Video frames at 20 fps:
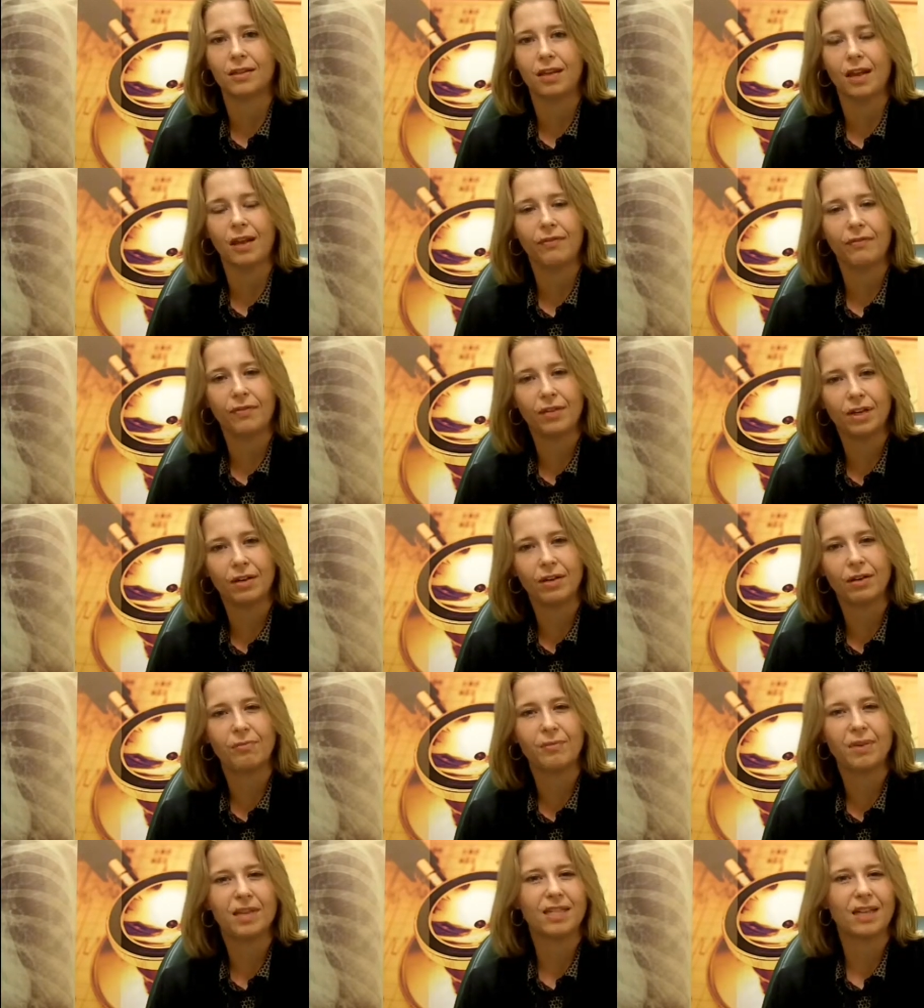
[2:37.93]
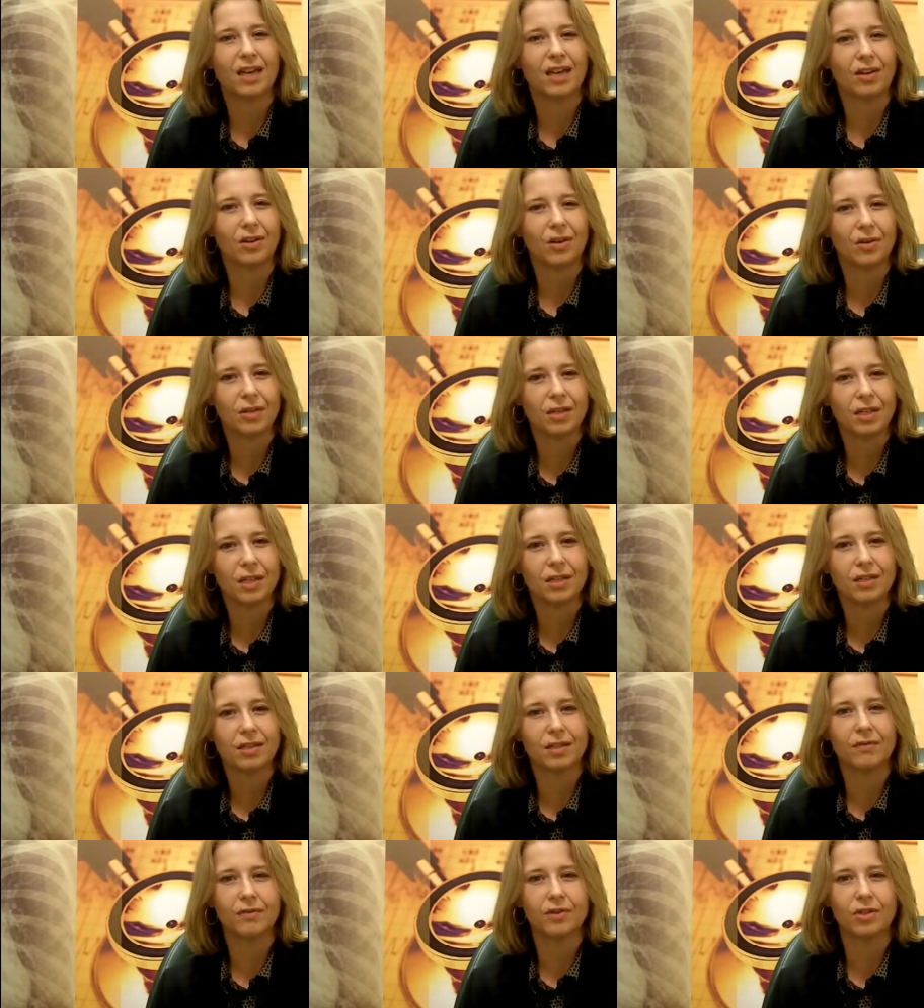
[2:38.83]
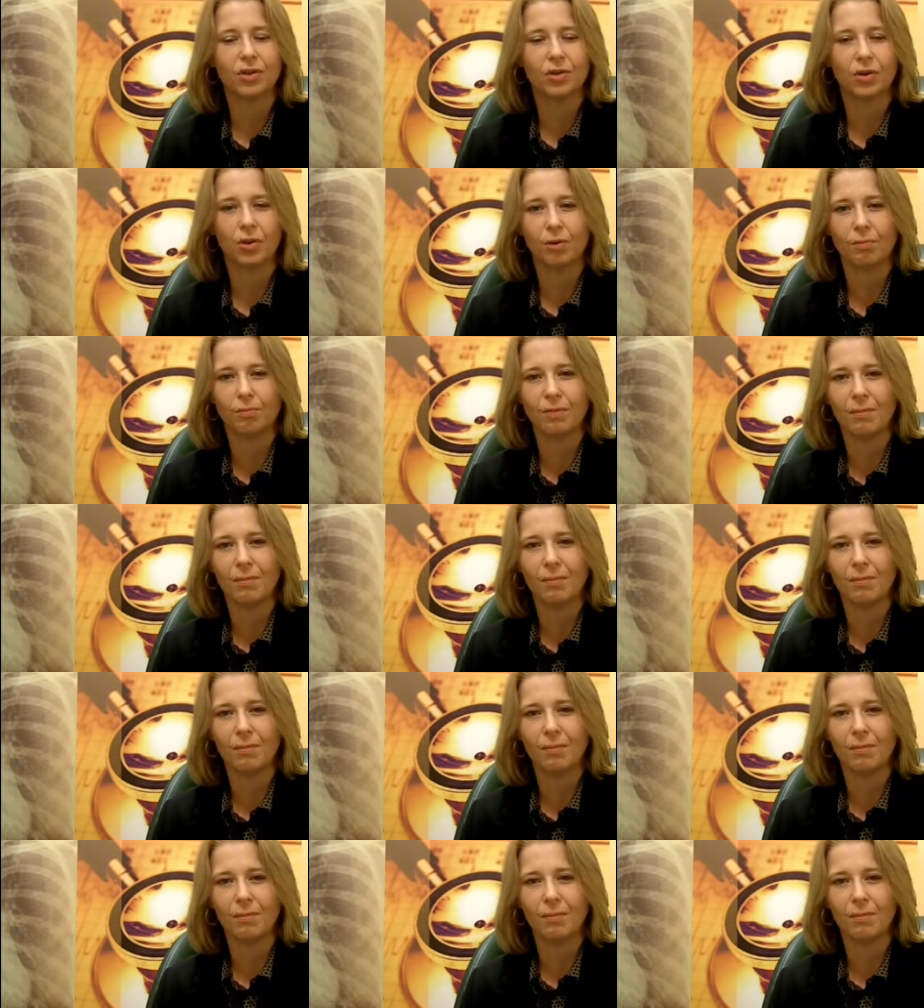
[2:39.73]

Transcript: a fear of misdiagnosis of a stroke